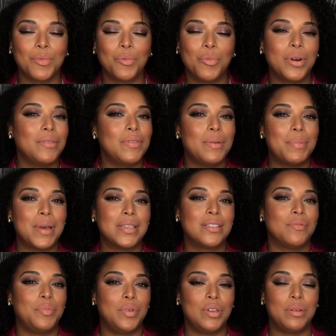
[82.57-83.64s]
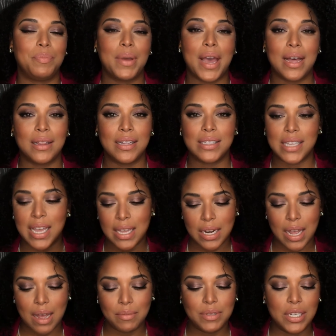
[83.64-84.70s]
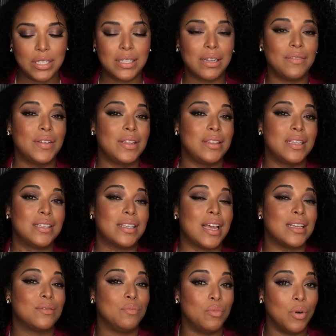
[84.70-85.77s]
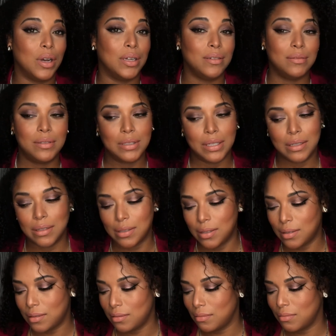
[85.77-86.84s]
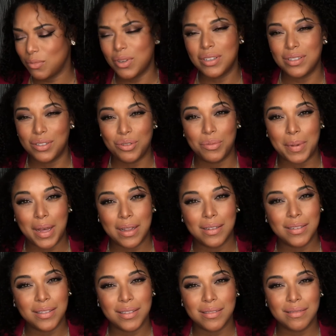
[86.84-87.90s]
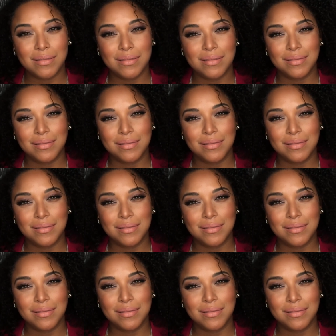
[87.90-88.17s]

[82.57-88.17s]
One of the best of beauty palettes. And I'm just serving this as one since, well, it's two palettes.